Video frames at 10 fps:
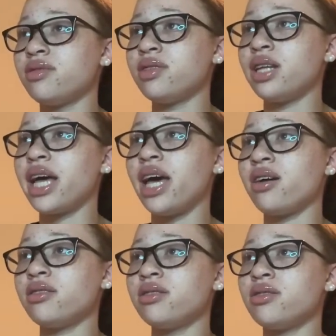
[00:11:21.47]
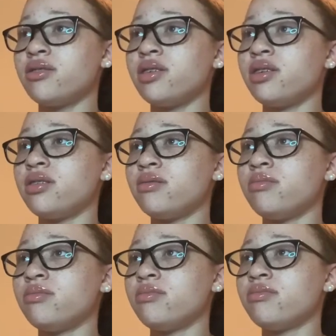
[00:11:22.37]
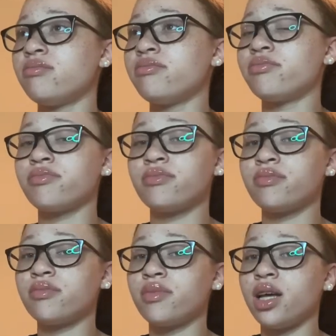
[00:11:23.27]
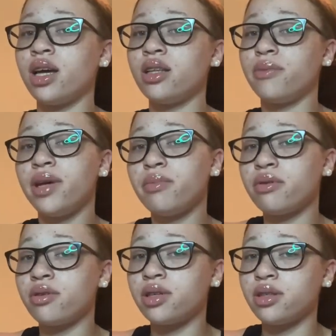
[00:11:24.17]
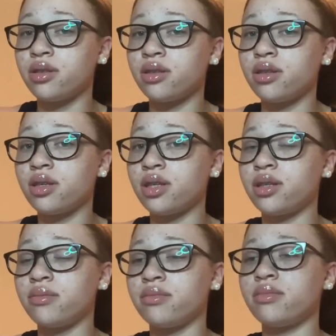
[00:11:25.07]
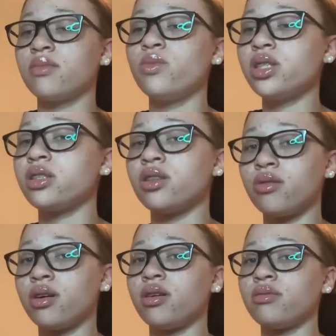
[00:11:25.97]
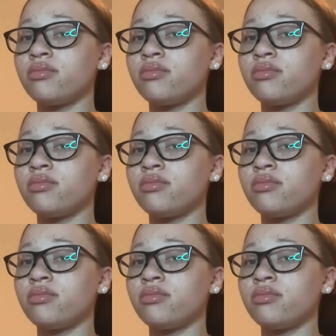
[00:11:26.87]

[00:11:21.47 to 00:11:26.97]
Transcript: The characters on, um, the people on, um, what's the show called?